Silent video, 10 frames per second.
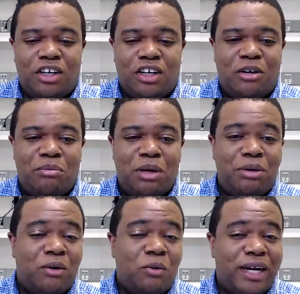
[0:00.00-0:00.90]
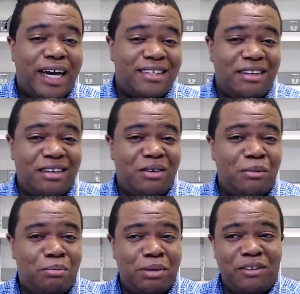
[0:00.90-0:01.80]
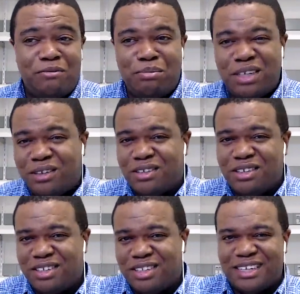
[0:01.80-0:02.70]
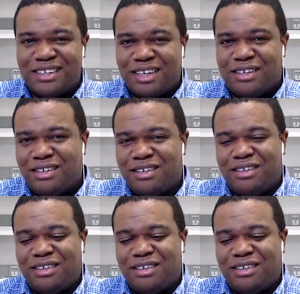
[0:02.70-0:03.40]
Or maybe one has a little bit of middle success.